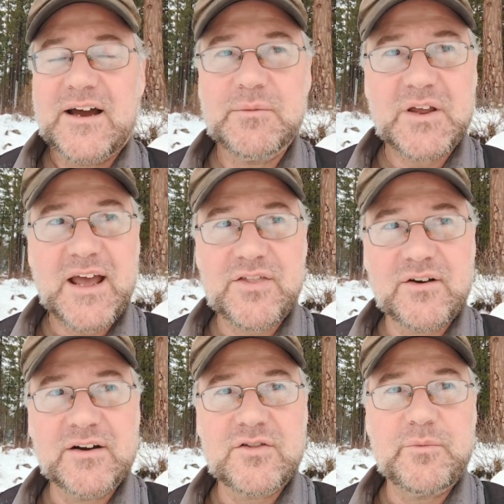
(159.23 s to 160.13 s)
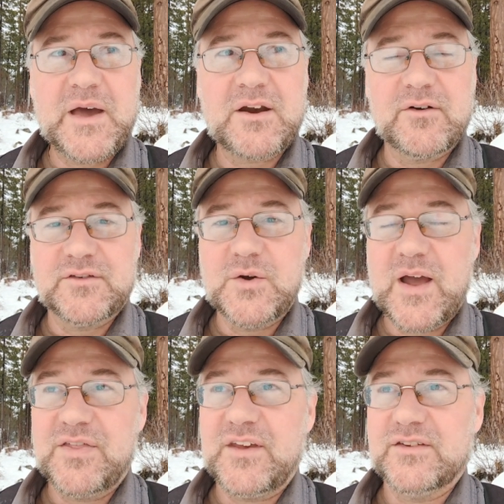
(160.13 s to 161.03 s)
come together under the banner of new
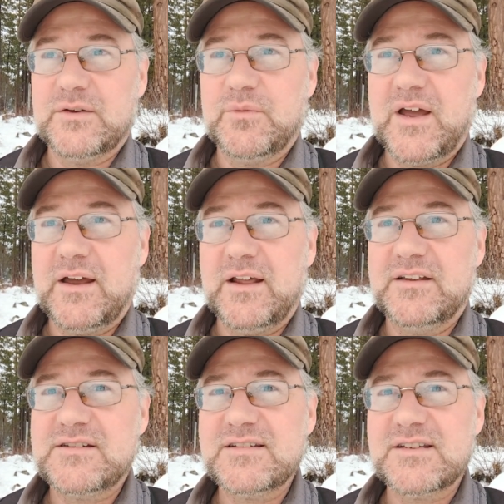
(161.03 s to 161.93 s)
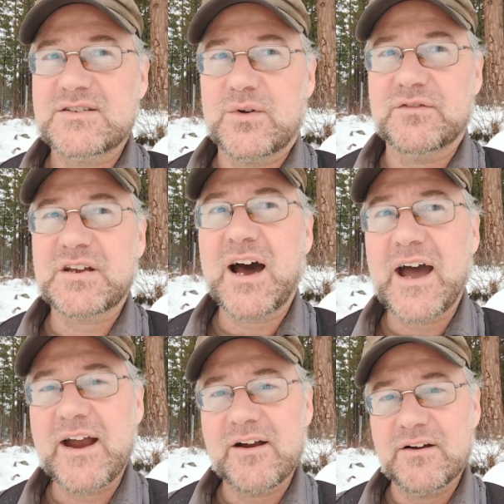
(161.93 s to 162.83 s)
atheism, and it's just this sort of
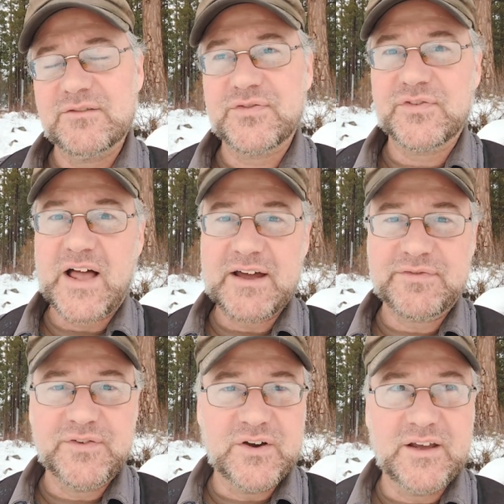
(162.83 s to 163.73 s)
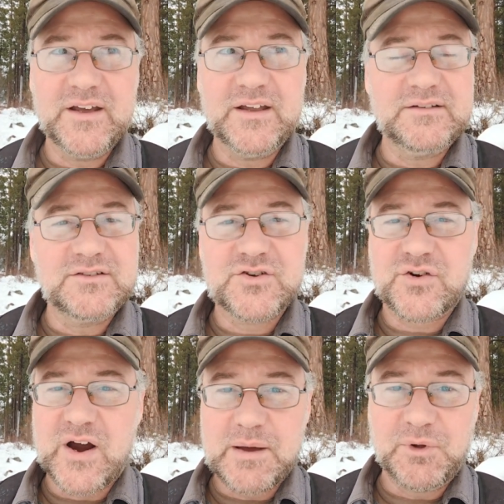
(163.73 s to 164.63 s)
tired, flat footed,
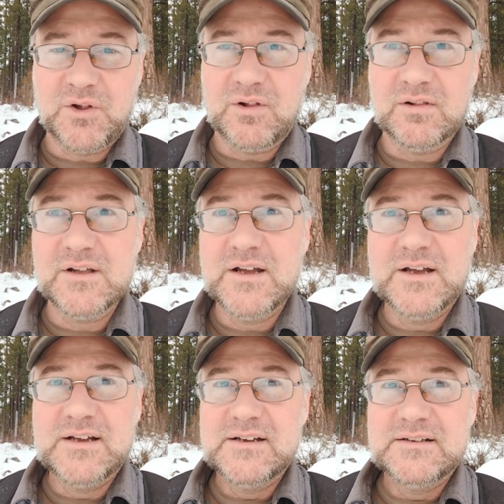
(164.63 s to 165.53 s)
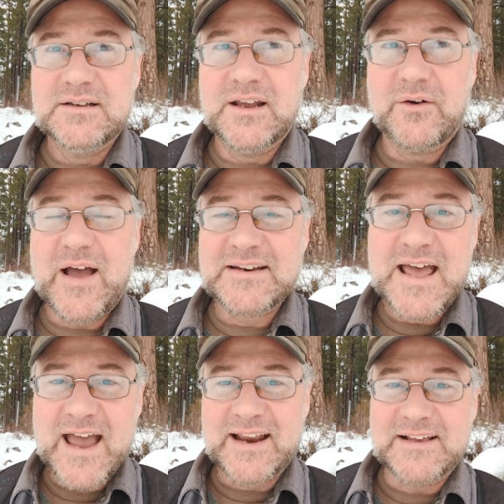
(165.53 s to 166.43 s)
tribal, you know,
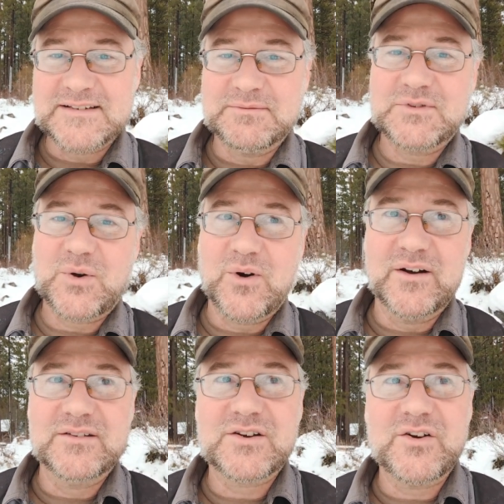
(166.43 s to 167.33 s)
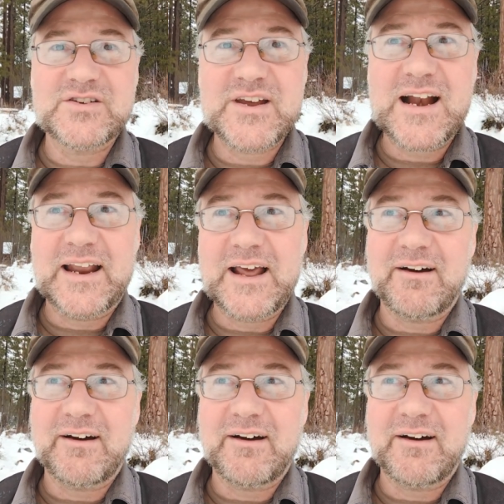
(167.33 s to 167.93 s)
antagonism towards Christianity.